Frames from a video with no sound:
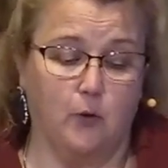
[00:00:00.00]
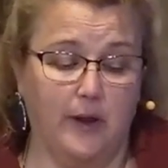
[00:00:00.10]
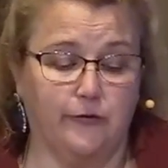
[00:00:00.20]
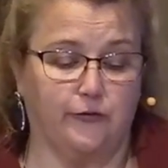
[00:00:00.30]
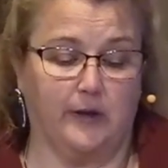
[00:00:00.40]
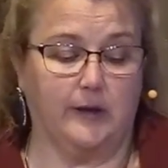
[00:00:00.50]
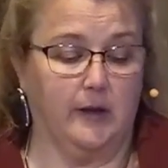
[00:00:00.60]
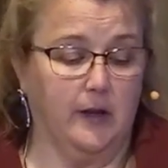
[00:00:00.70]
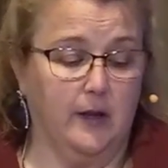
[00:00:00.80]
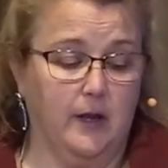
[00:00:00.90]
question.
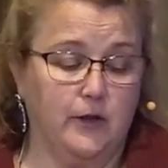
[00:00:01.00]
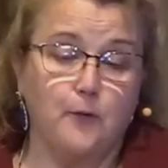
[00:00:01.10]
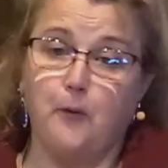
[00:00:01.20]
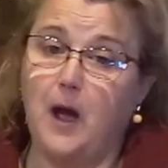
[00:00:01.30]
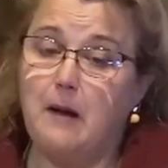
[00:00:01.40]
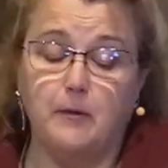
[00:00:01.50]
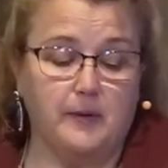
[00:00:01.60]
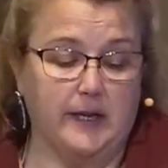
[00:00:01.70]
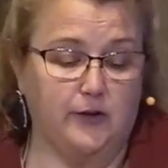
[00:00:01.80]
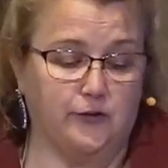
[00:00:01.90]
You're
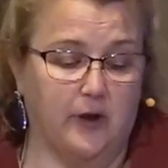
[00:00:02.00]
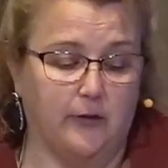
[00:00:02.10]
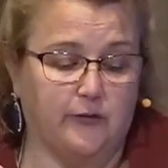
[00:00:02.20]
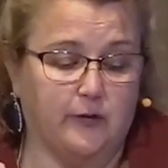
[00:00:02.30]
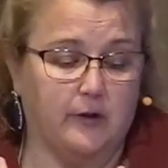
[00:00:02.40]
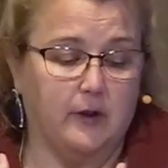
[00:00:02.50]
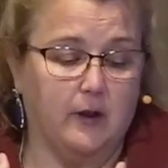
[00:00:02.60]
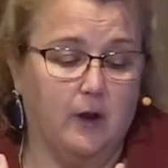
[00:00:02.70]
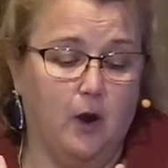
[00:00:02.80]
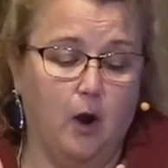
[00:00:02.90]
probably just
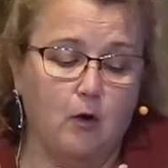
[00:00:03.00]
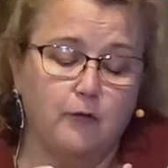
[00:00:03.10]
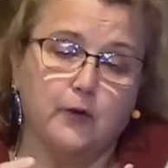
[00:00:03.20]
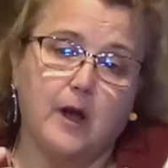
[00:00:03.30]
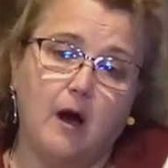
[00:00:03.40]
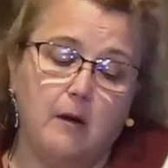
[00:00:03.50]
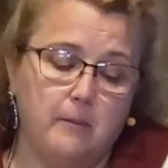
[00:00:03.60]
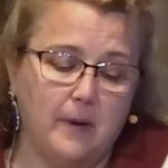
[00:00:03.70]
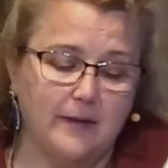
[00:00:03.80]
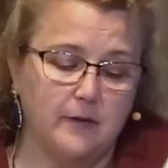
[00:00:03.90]

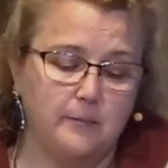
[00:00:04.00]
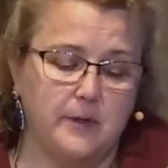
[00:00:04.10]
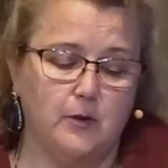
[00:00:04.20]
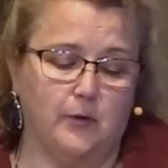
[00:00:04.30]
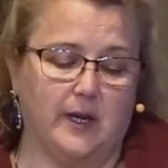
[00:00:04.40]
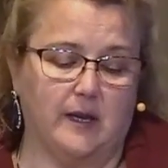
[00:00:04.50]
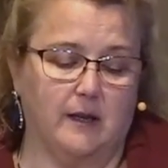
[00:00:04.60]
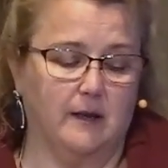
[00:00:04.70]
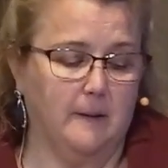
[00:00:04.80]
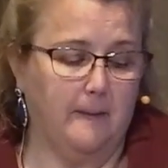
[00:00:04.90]
overcome by the beauty,
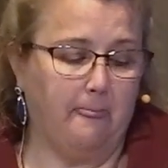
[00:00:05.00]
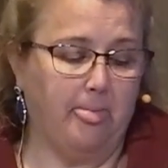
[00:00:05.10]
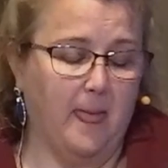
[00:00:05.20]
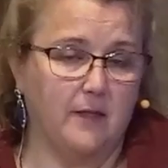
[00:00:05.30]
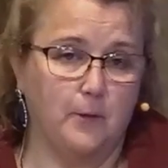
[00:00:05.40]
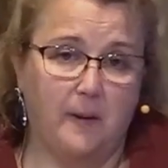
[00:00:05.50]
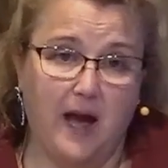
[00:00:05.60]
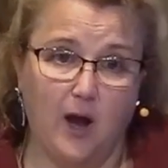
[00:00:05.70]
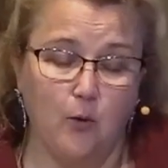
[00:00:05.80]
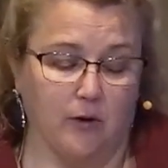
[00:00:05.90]
the
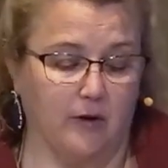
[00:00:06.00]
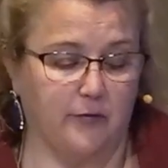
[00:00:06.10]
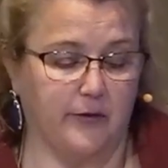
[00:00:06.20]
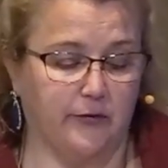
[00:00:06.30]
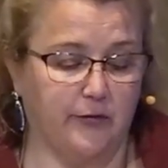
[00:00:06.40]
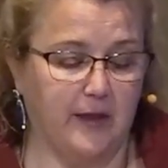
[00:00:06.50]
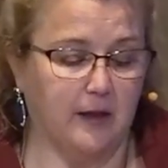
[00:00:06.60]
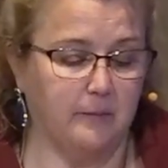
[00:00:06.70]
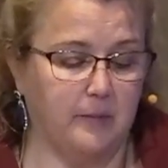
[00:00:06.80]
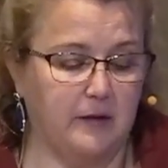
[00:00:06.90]
power of this
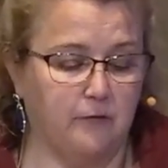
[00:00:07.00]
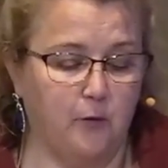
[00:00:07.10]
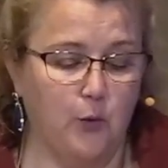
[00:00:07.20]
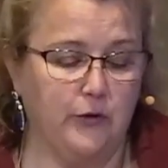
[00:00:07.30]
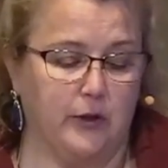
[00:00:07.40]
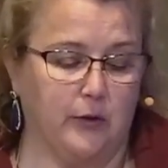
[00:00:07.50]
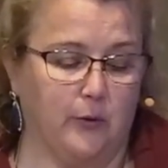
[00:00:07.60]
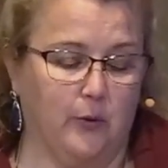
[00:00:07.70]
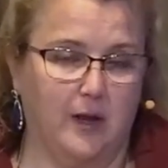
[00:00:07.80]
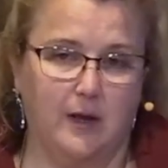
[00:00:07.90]
thing before
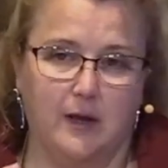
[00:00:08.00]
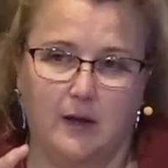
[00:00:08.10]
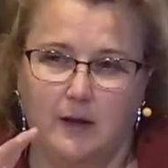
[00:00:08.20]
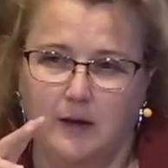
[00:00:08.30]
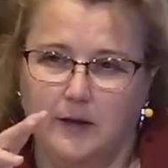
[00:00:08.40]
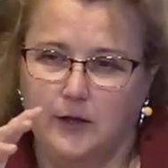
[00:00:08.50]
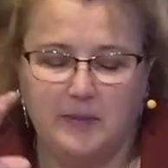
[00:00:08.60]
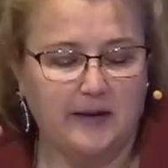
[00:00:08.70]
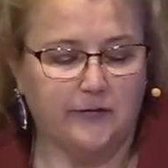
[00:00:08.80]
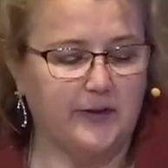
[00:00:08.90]
you. You
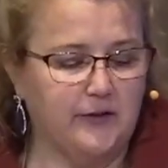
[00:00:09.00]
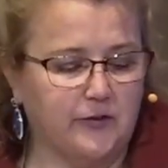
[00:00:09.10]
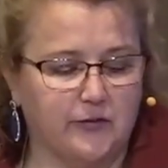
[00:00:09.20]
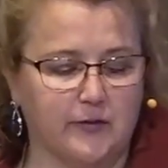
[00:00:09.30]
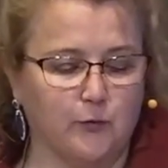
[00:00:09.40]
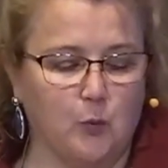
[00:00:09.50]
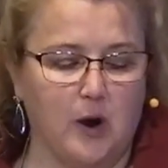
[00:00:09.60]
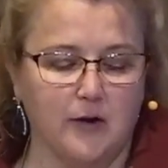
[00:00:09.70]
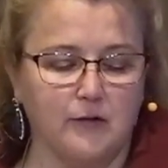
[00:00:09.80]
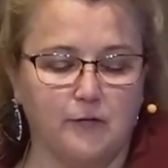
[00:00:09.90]
might see just this
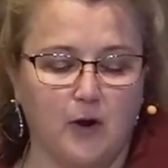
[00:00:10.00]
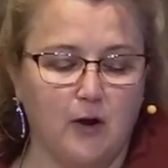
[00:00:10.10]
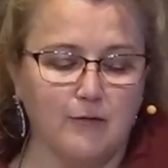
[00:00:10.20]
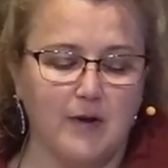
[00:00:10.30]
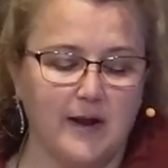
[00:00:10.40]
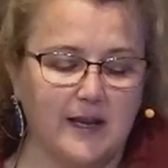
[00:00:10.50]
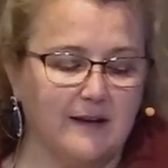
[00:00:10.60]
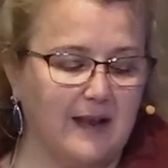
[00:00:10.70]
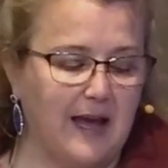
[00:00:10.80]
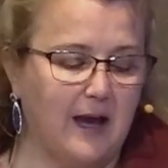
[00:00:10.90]
waterfall
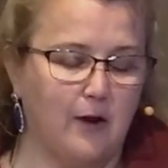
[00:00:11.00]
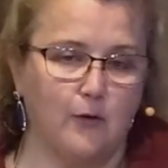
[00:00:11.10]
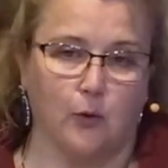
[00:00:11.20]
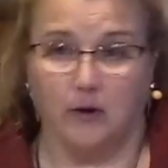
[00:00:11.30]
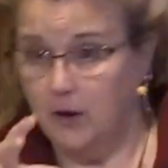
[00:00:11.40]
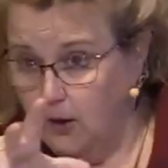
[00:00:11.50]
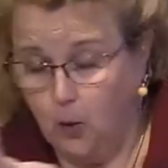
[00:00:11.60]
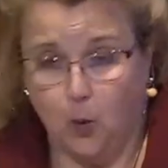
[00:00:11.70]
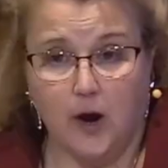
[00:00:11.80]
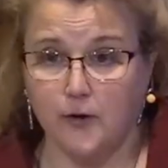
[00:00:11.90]
running down or
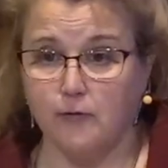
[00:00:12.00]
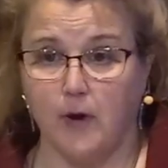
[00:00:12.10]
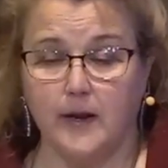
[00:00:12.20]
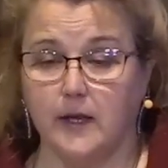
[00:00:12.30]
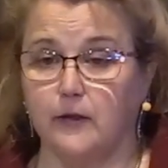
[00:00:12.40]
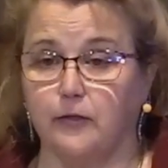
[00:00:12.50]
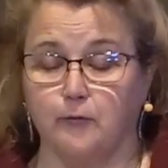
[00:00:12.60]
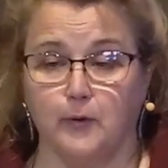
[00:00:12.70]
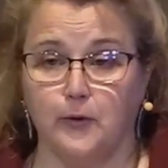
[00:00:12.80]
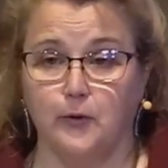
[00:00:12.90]
water running
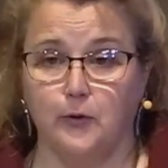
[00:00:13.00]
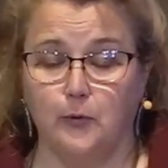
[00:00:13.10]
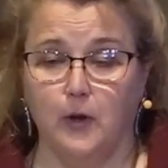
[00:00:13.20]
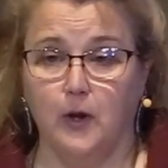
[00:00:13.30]
through,